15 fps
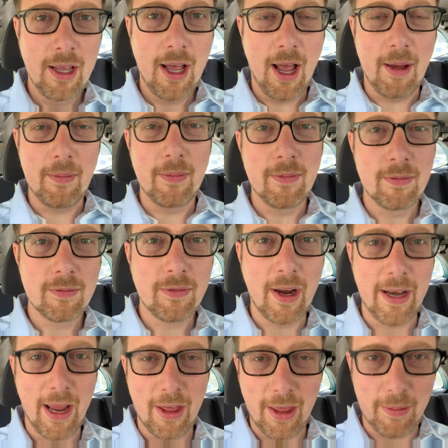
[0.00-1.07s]
Um,
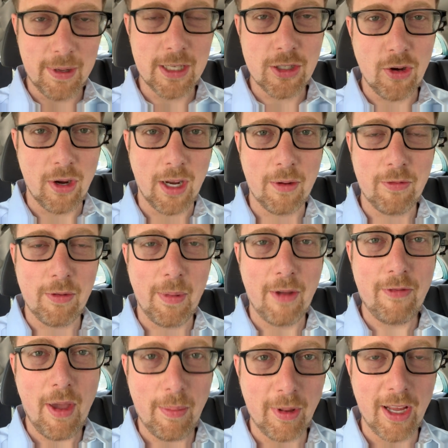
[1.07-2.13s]
right now, that means showing up for my
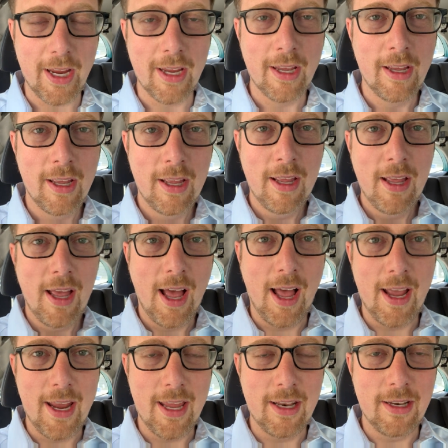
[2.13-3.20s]
family.
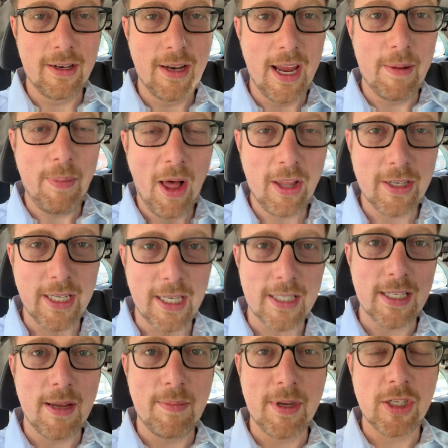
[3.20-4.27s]
Uh, in, in
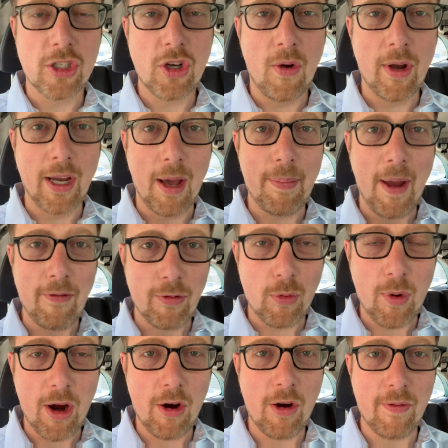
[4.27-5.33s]
politics, it means showing up
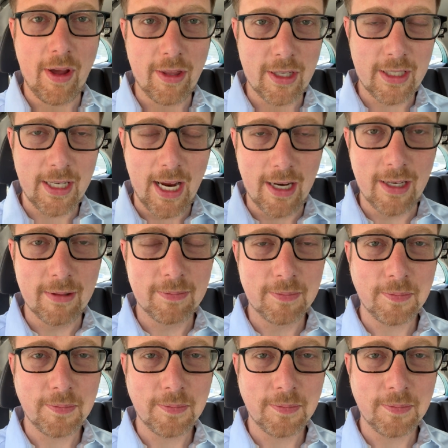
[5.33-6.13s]
everywhere around the state.